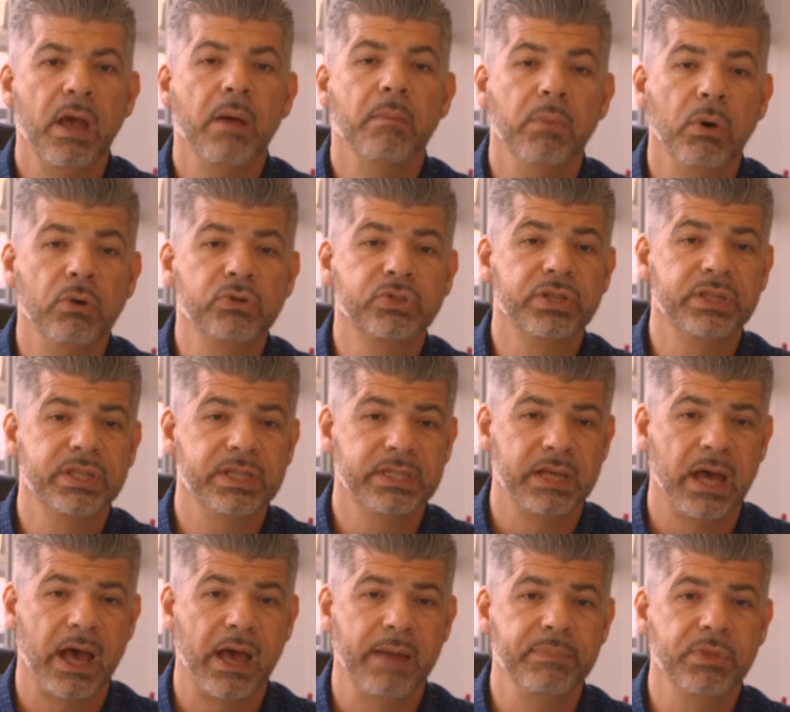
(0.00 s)
Most of the
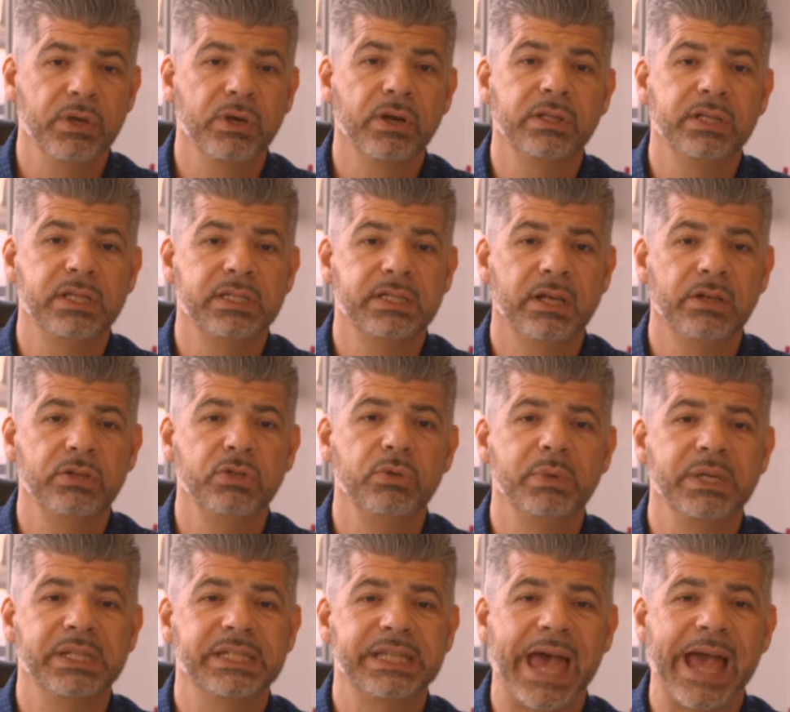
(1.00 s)
time, they're going to tell you
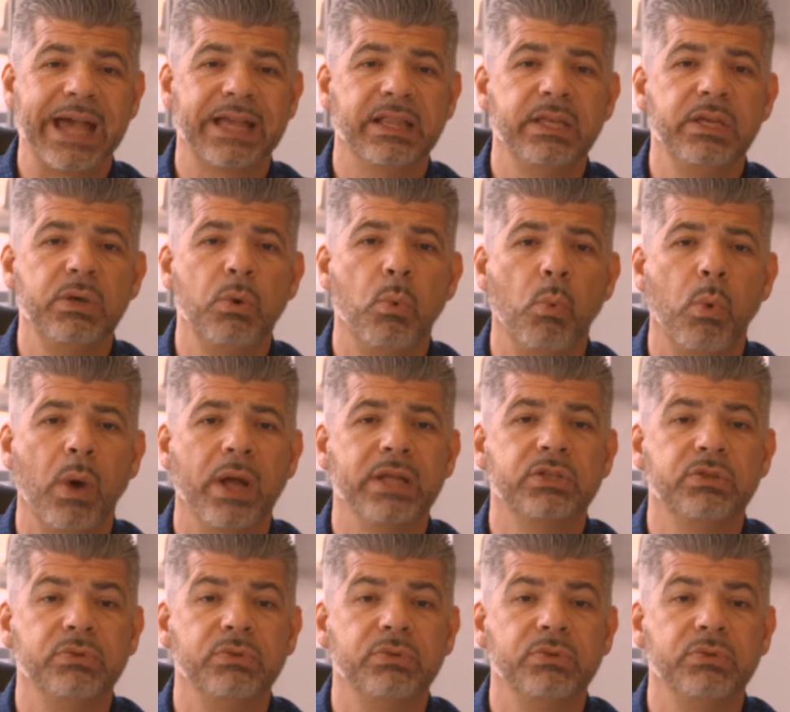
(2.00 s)
exactly what